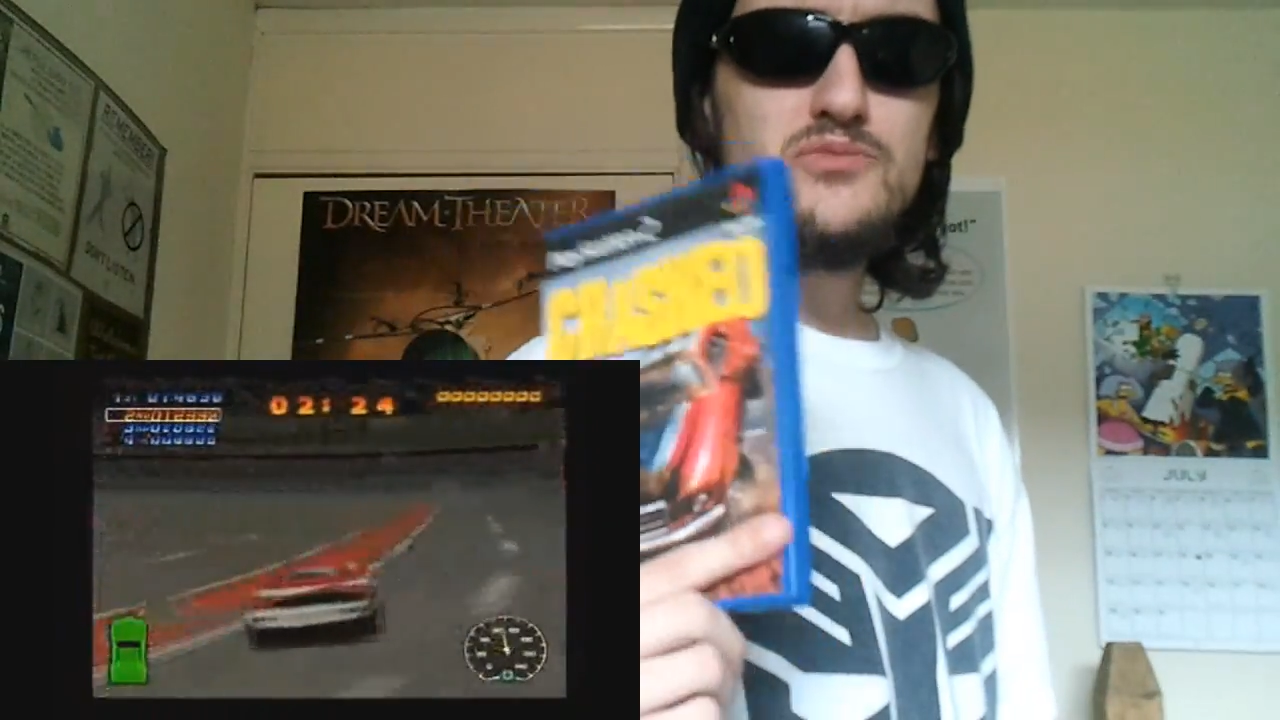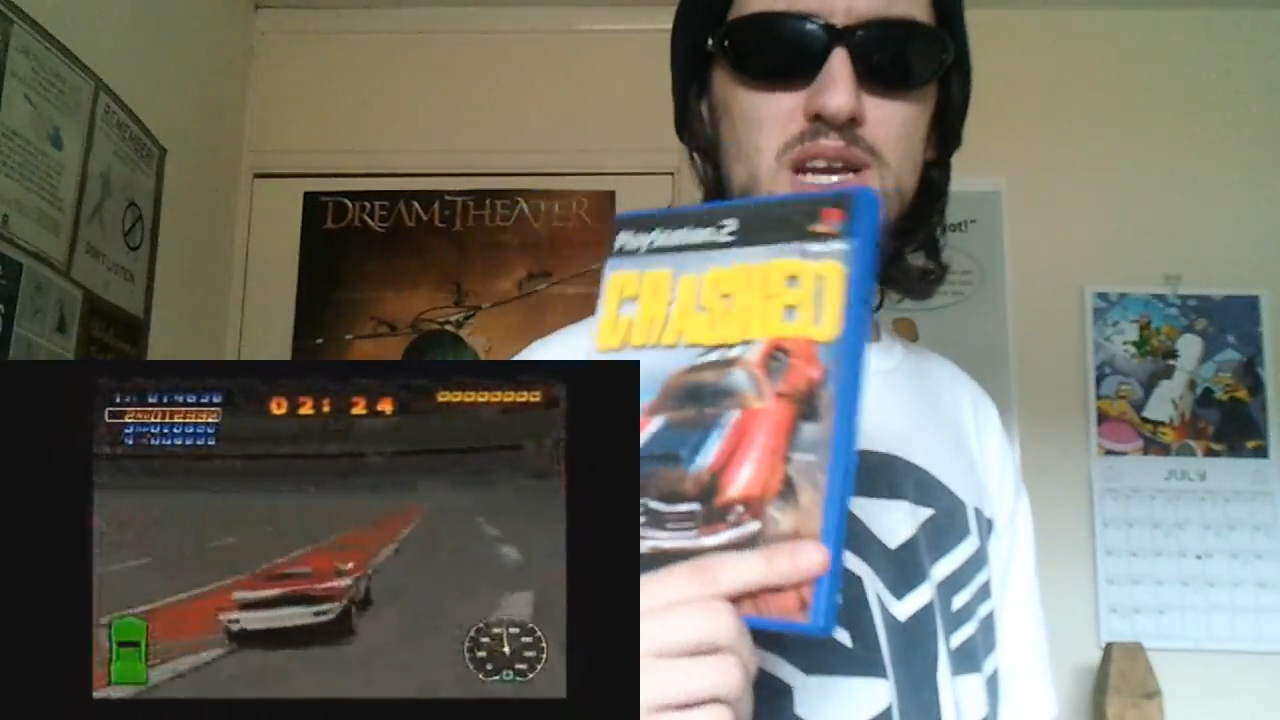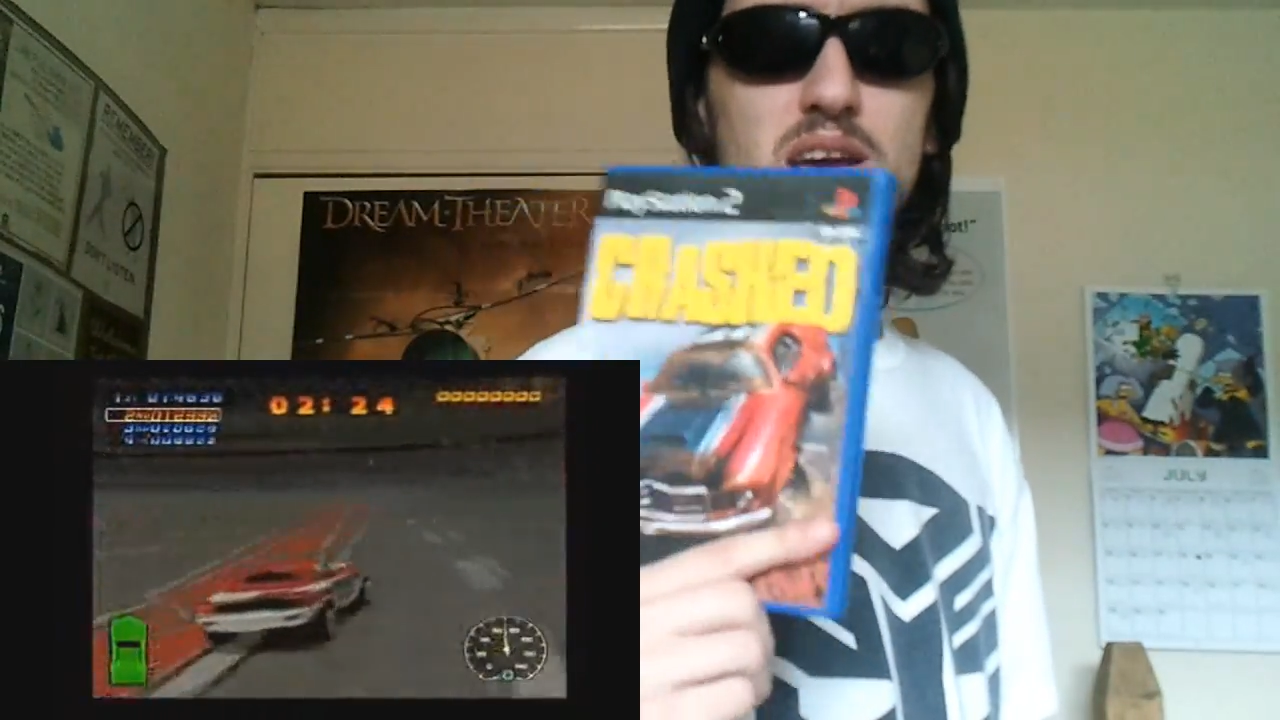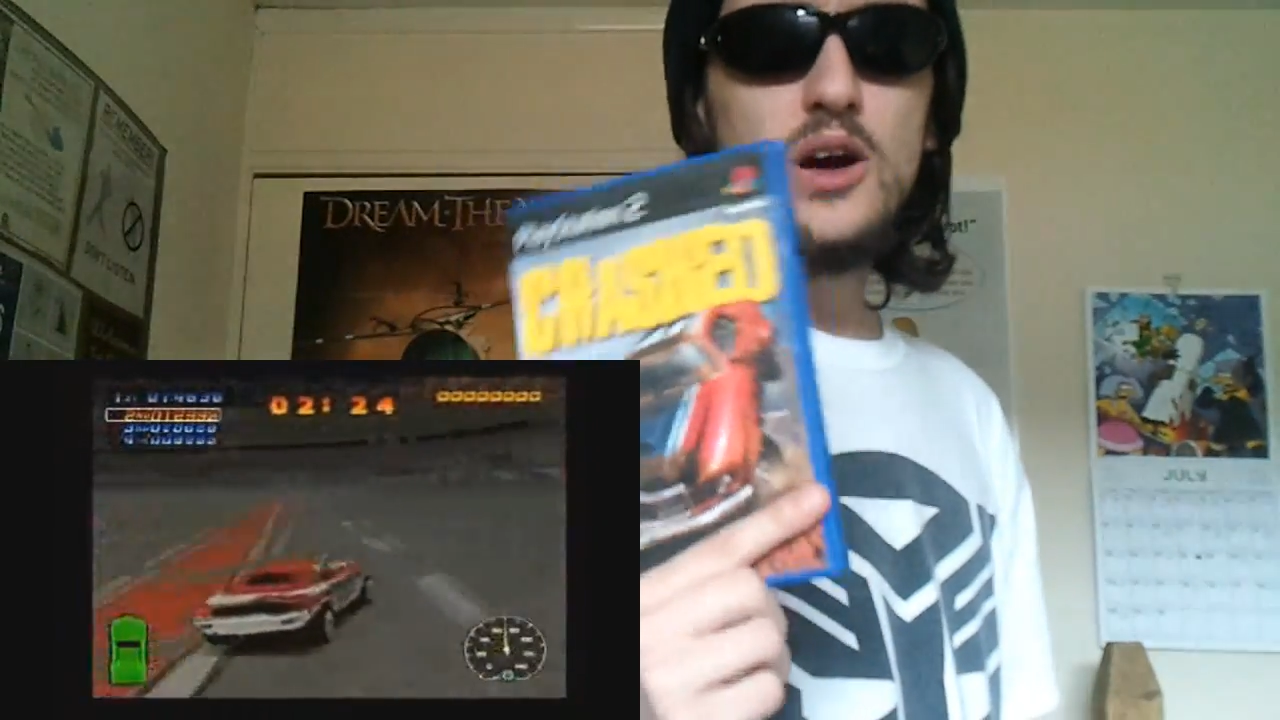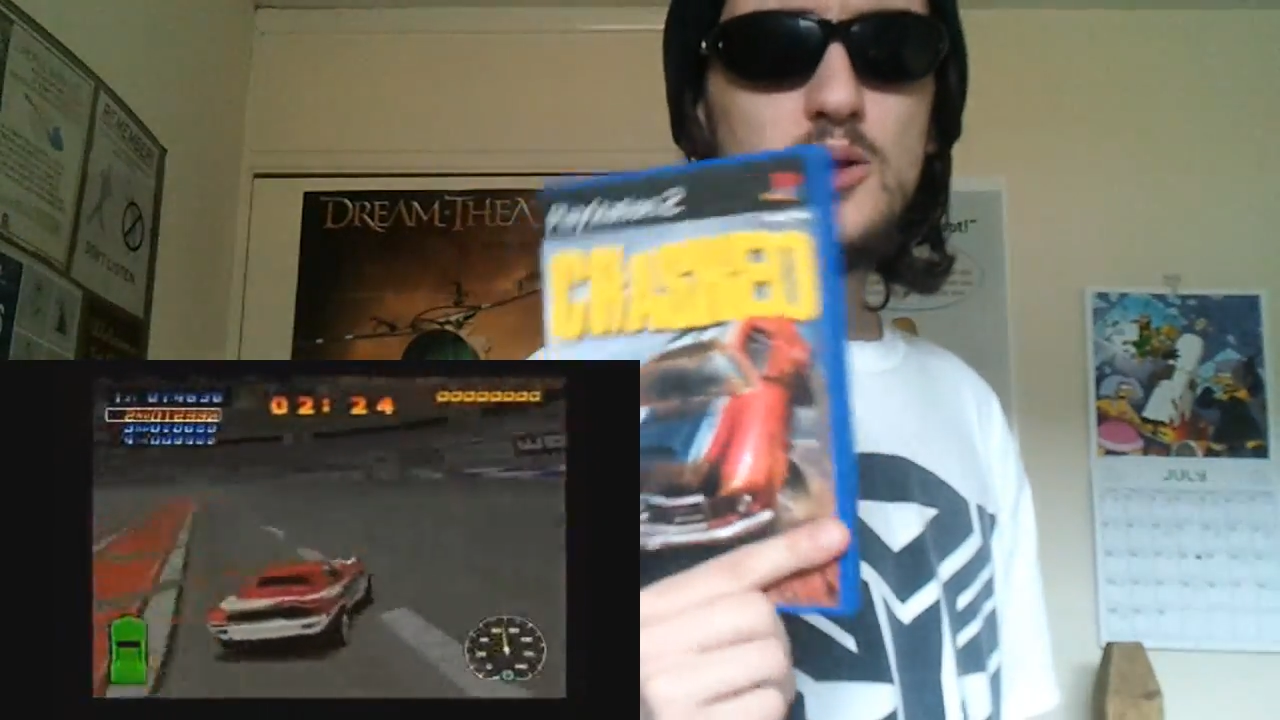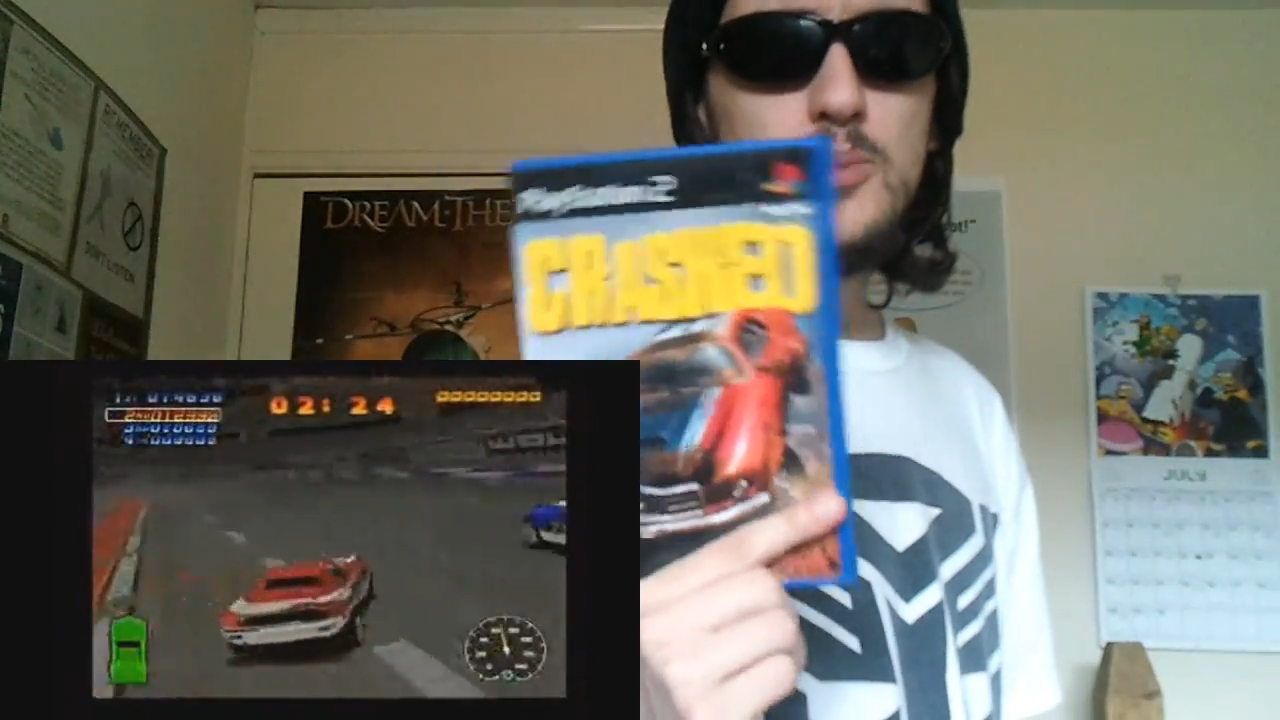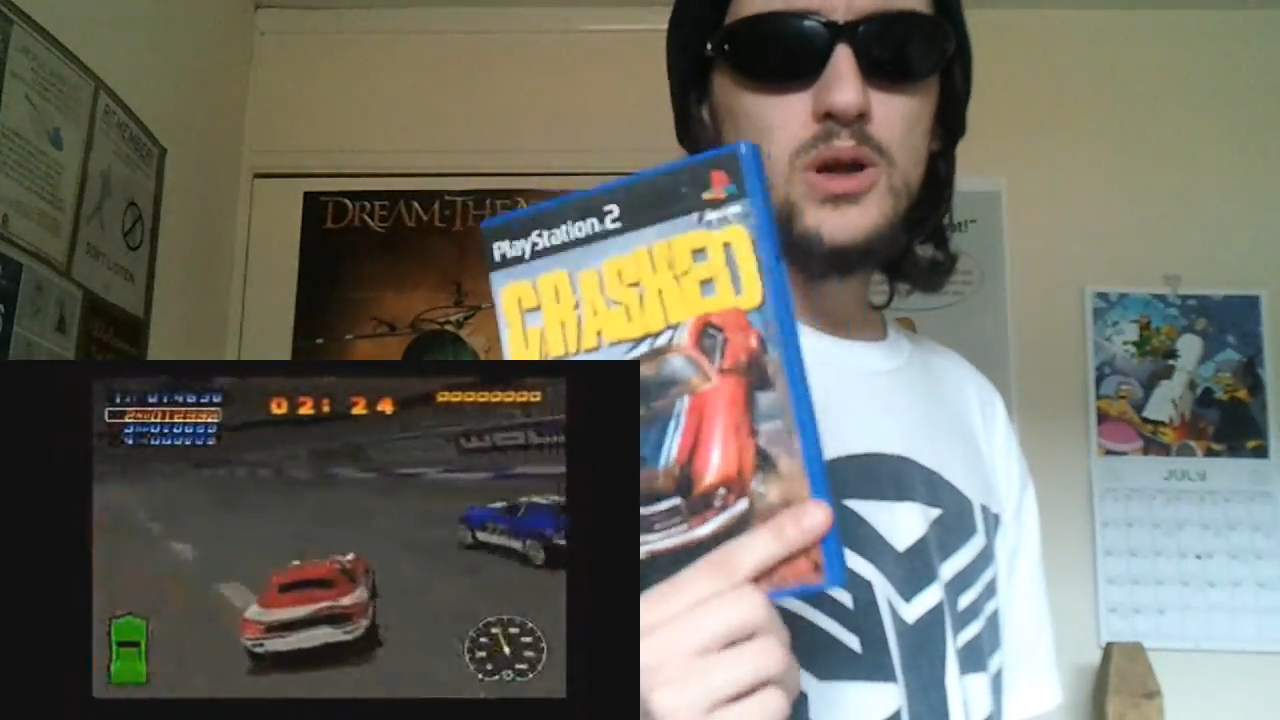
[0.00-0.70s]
some really high